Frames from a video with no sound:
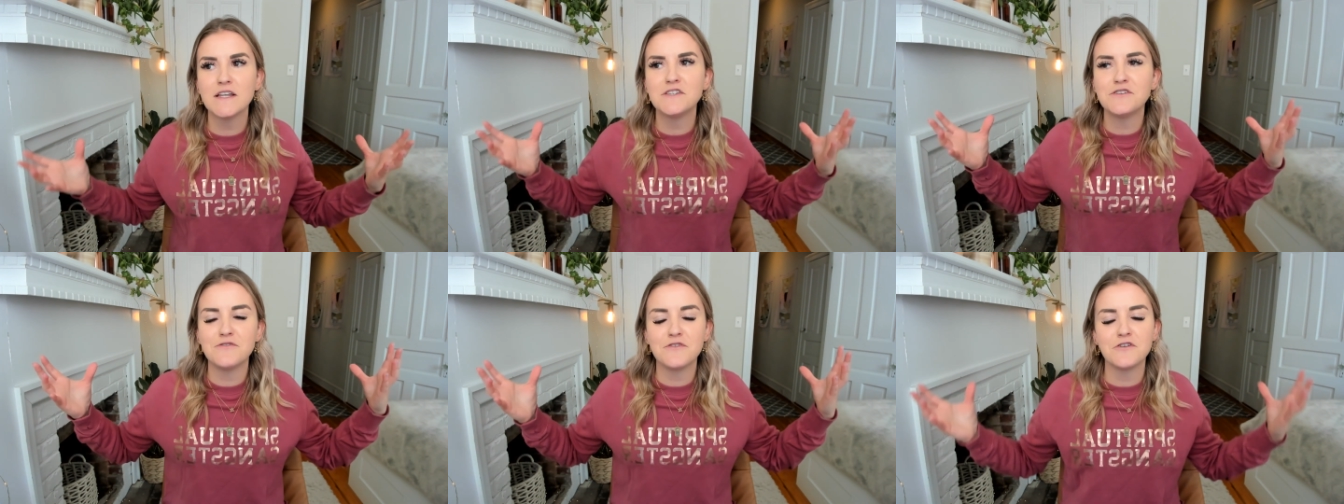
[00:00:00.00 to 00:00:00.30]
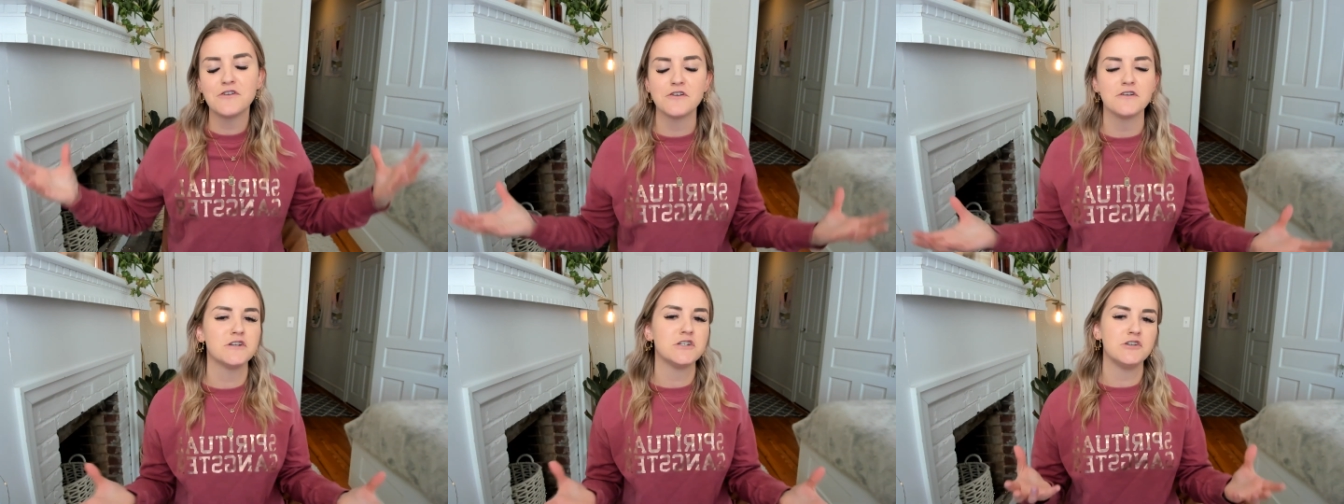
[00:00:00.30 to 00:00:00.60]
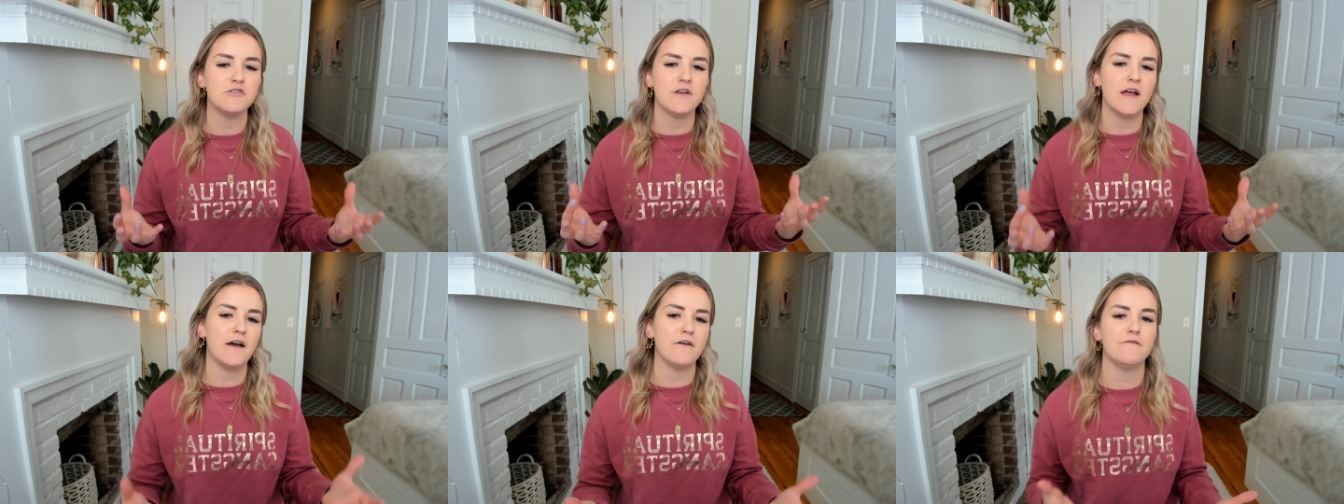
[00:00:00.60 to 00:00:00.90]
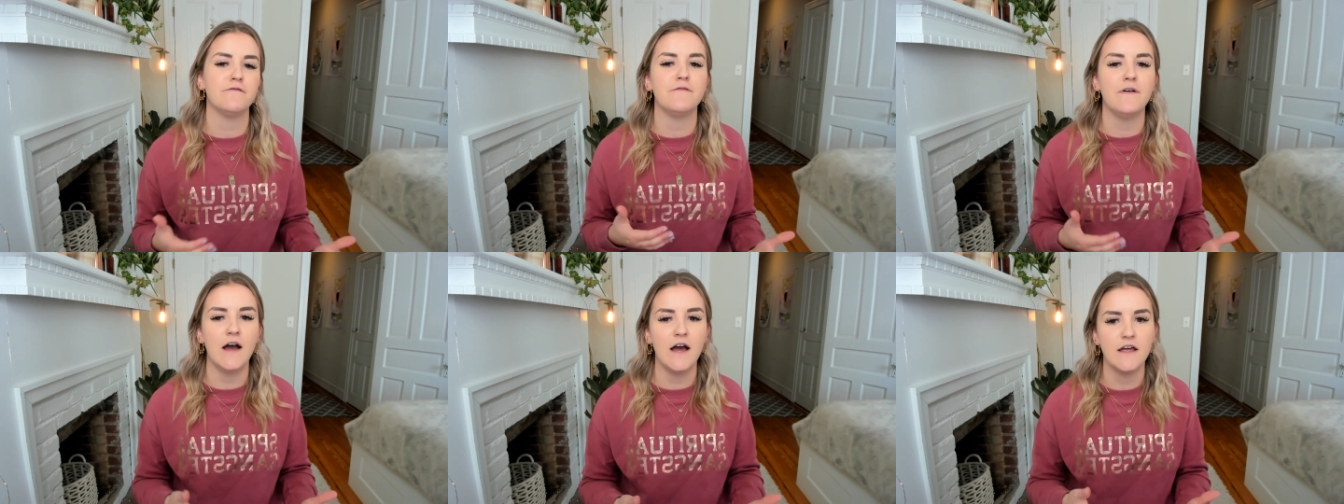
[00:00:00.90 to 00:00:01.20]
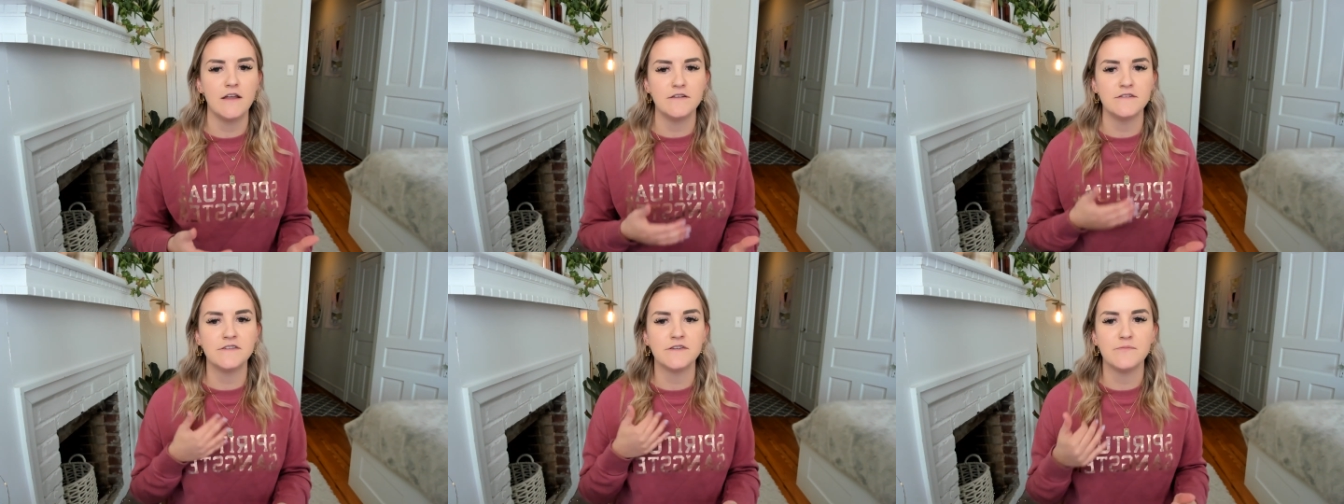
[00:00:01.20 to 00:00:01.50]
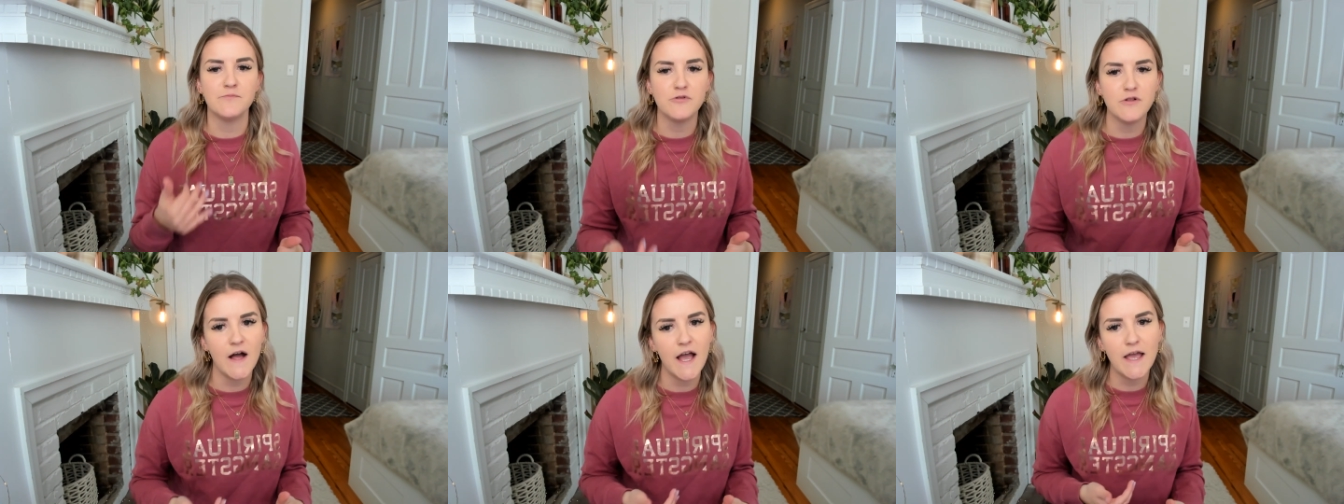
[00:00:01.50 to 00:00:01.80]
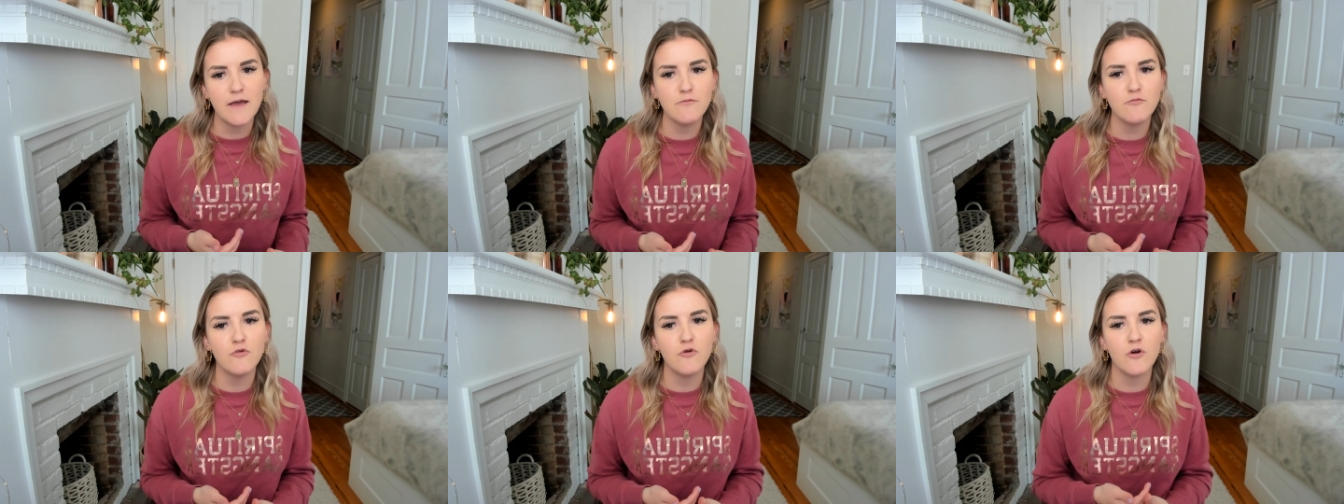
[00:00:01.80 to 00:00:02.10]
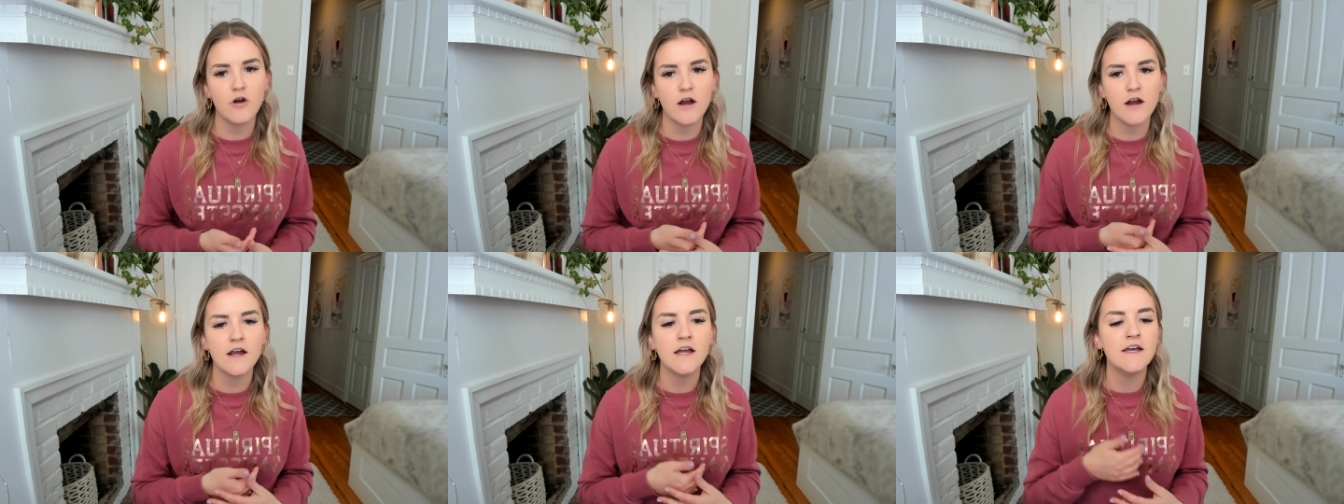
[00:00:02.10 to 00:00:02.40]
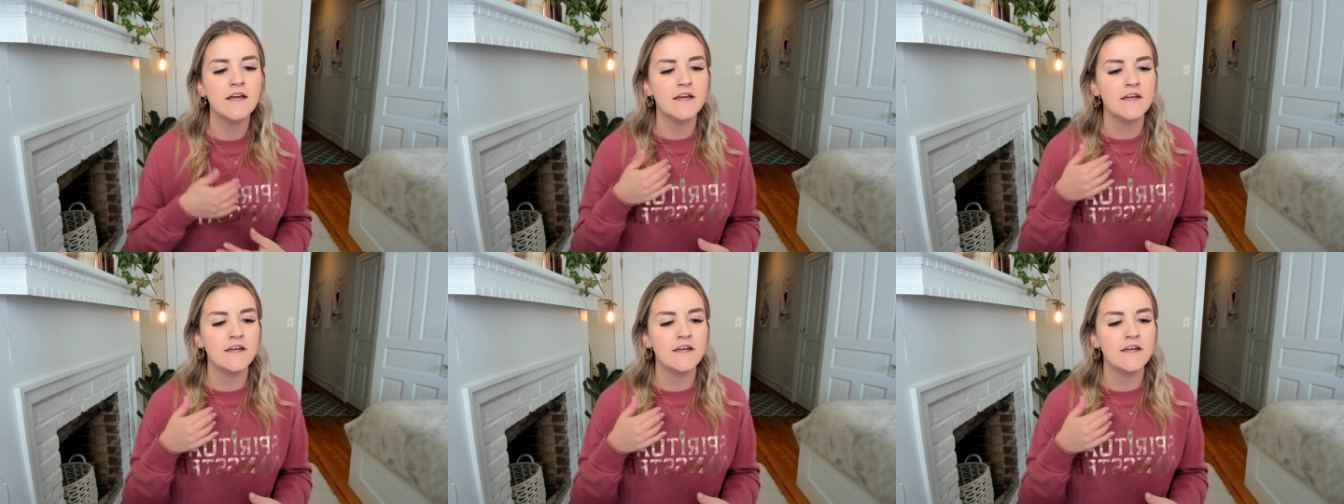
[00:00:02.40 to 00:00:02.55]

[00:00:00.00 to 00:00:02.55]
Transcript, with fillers: to encourage you to have fun to play more